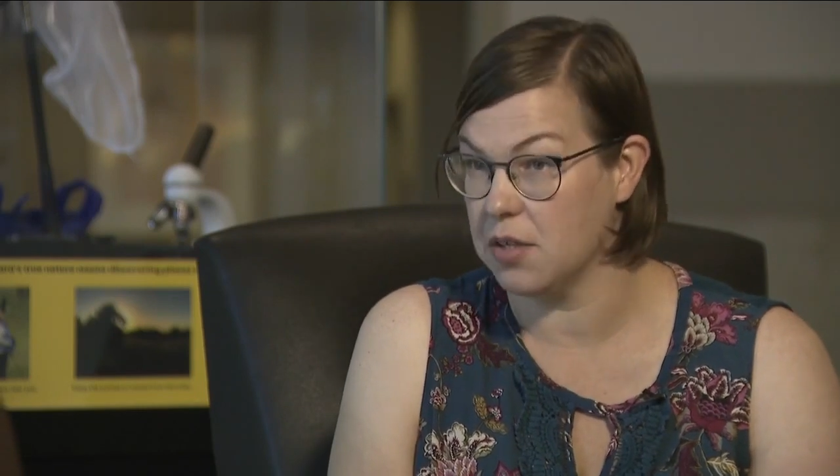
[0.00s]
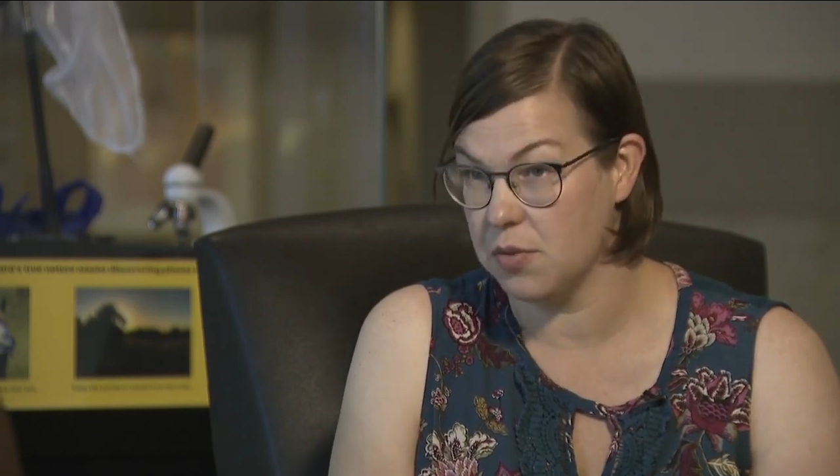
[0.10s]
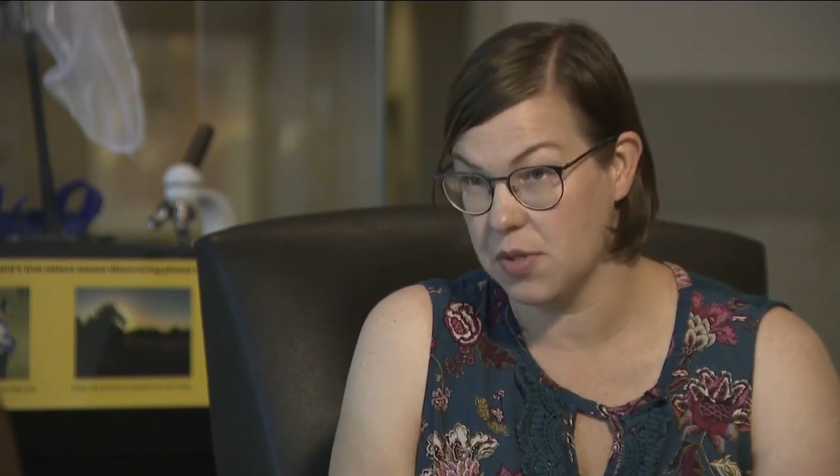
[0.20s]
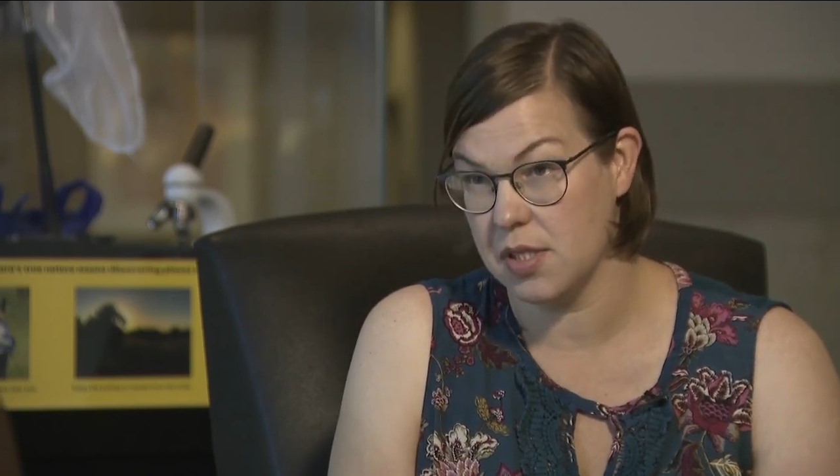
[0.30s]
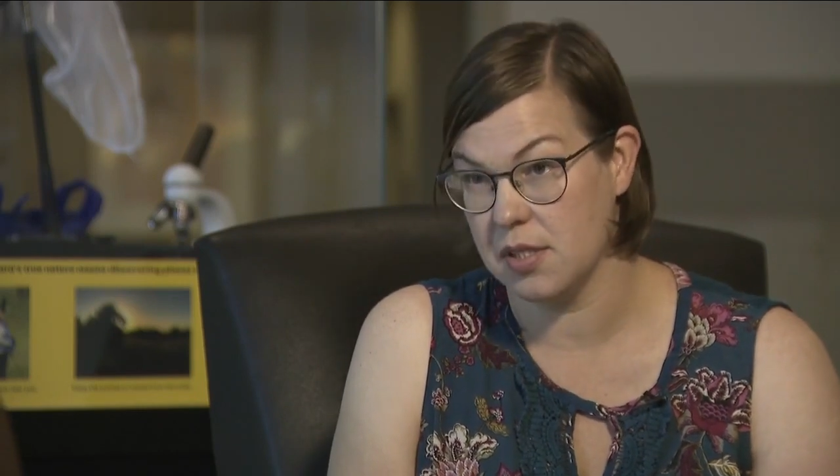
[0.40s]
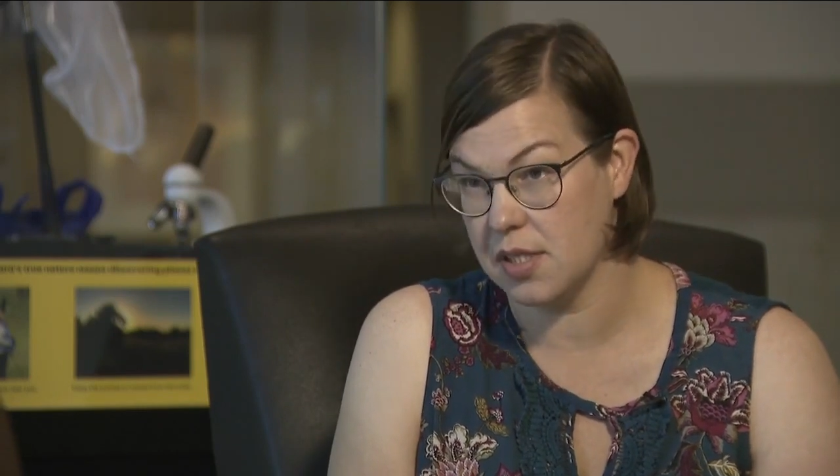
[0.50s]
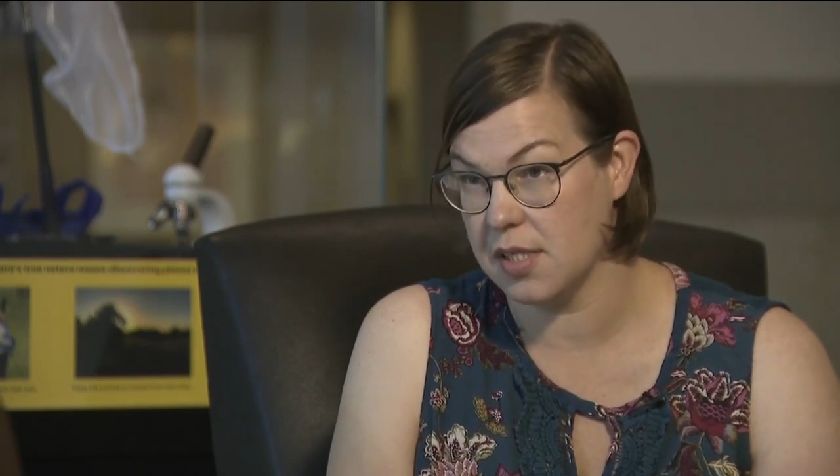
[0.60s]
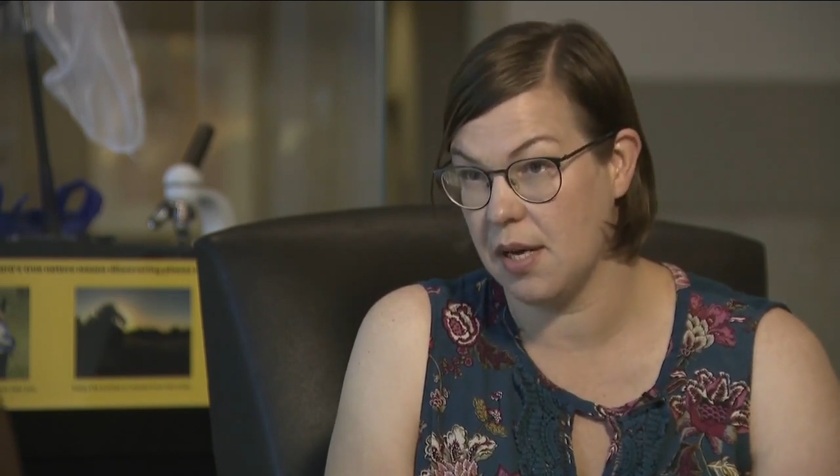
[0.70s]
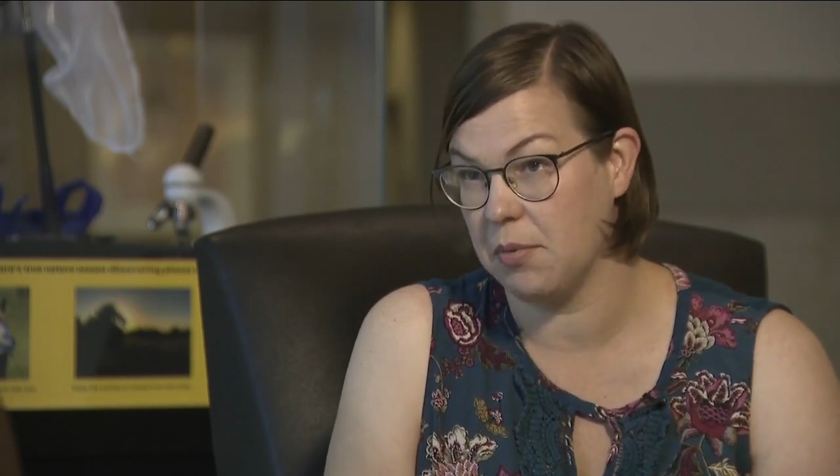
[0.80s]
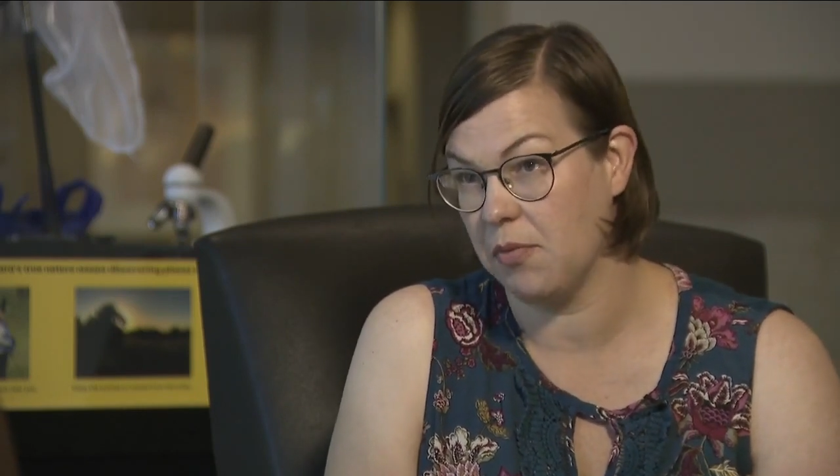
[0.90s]
use
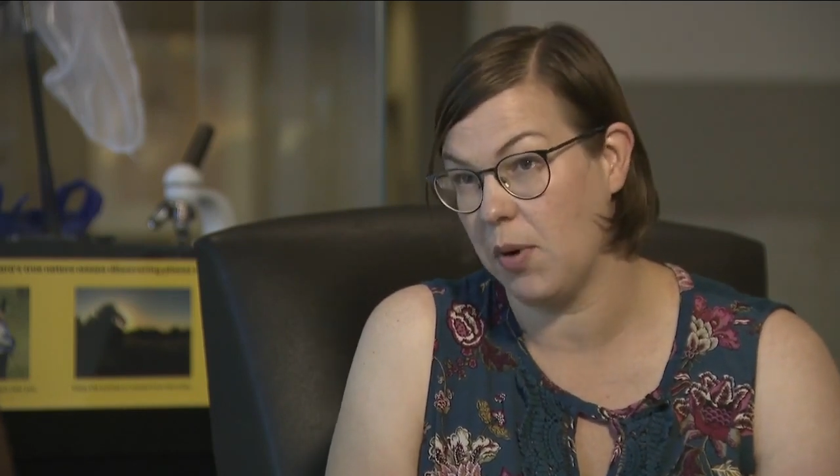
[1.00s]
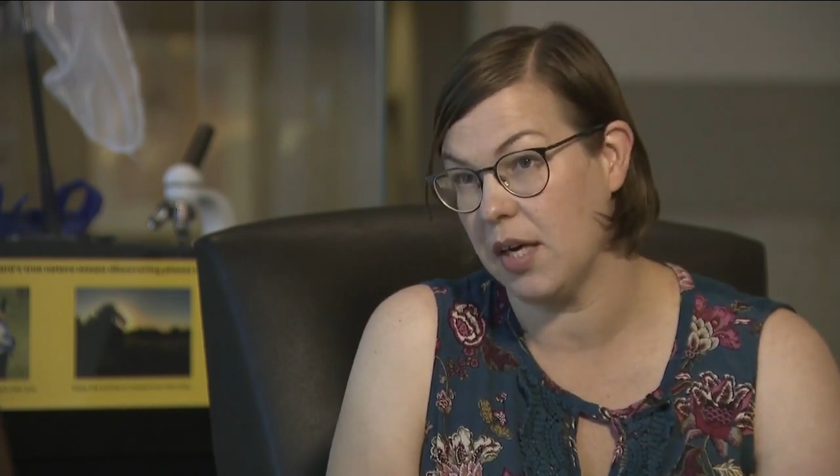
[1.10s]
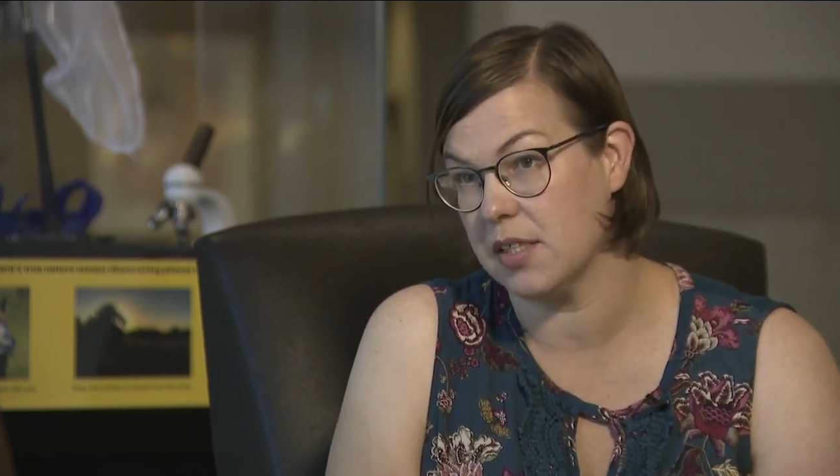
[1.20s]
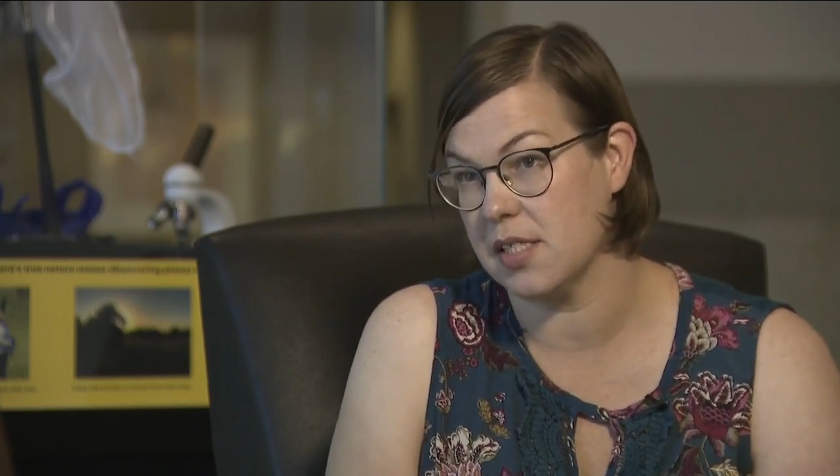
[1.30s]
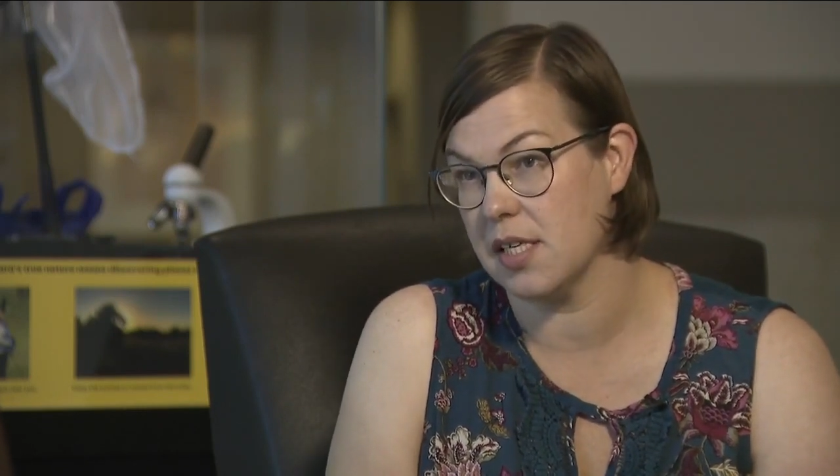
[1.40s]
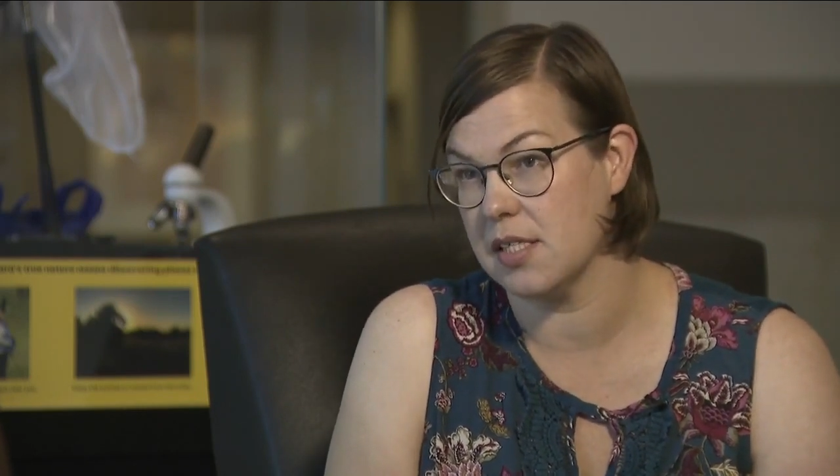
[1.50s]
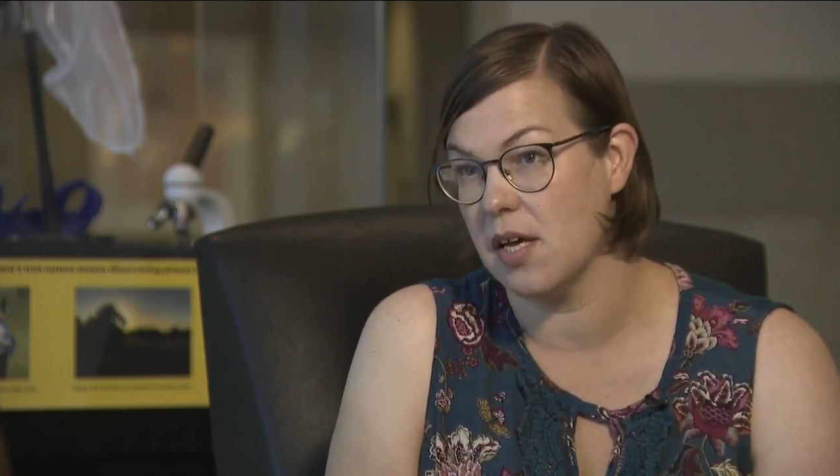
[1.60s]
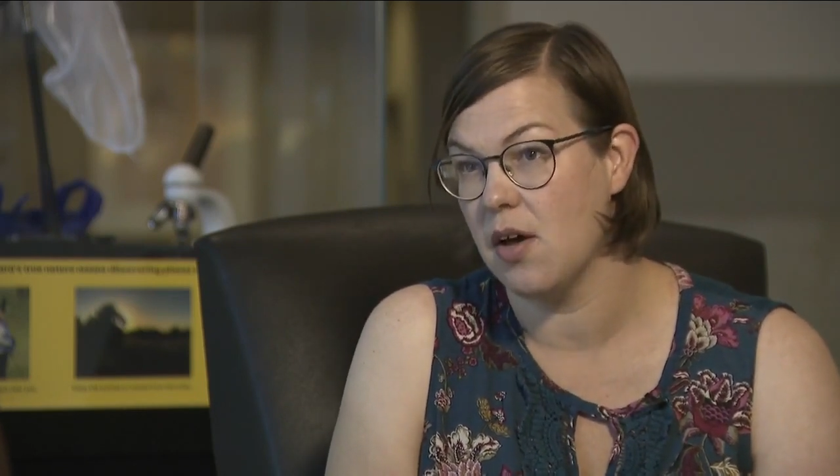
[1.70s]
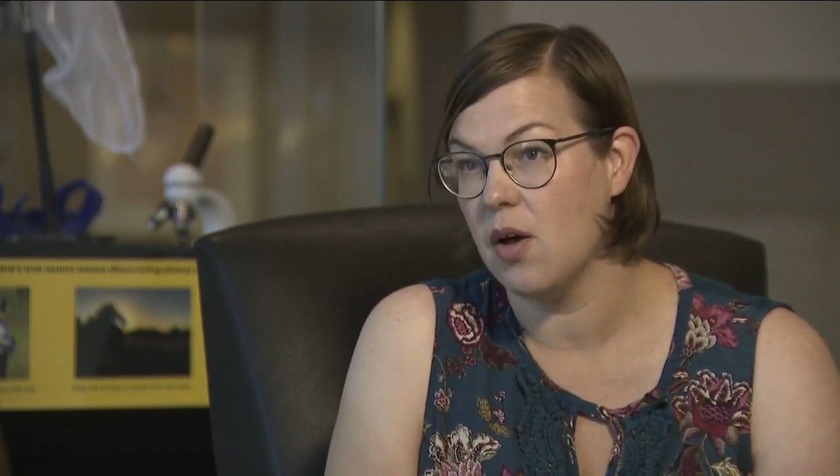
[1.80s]
deceptive practices